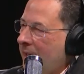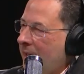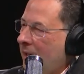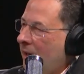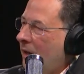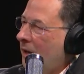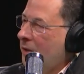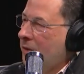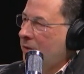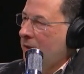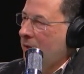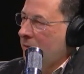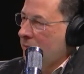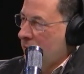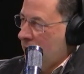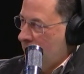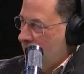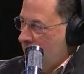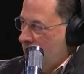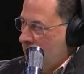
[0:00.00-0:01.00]
that 100
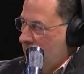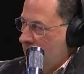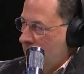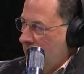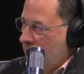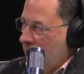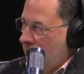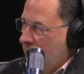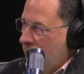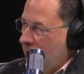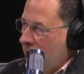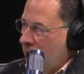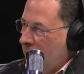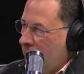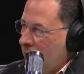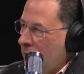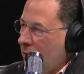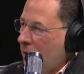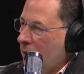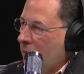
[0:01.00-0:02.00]
years ago.
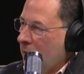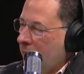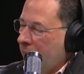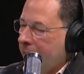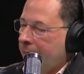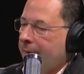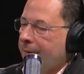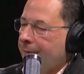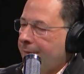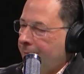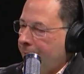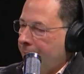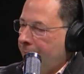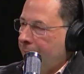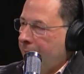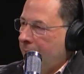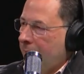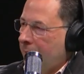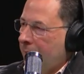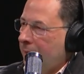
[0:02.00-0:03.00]
You go like,
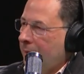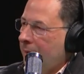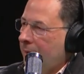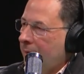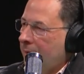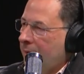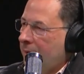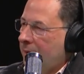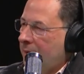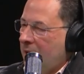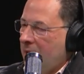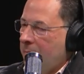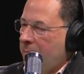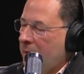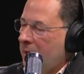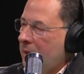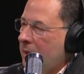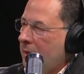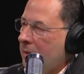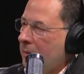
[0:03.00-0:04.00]
dude, keep
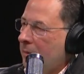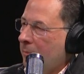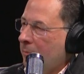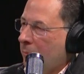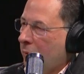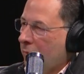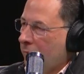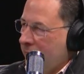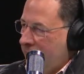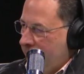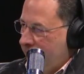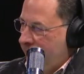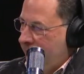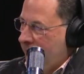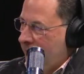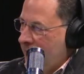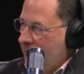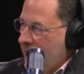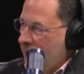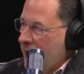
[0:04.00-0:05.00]
it
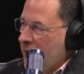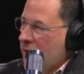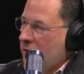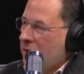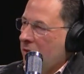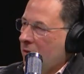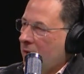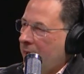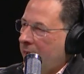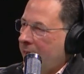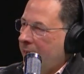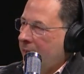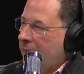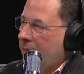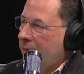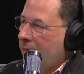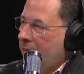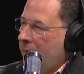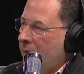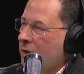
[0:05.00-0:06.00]
brief. So
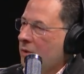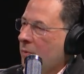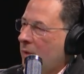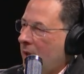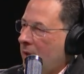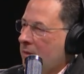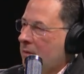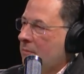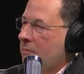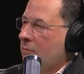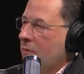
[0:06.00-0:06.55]
like, here's what else.